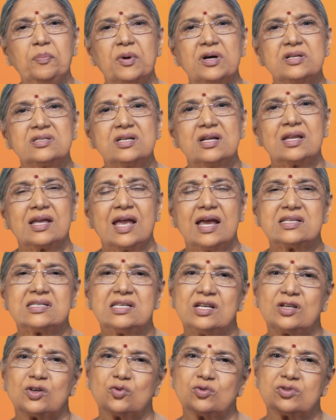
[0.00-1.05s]
person gets
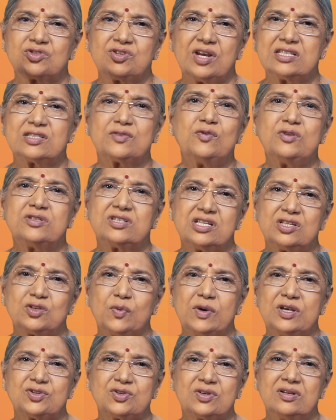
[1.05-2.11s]
into stressful
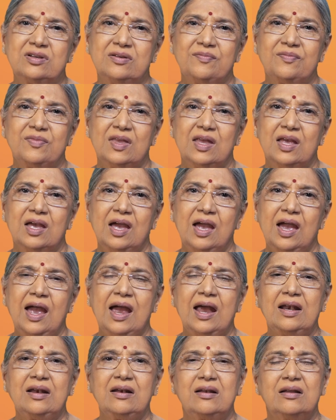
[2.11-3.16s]
situation
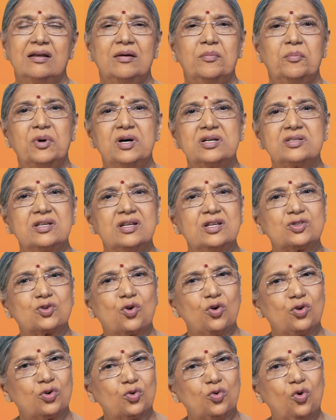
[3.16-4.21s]
and person is
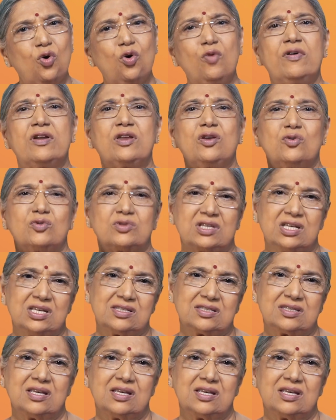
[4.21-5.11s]
going to overuse these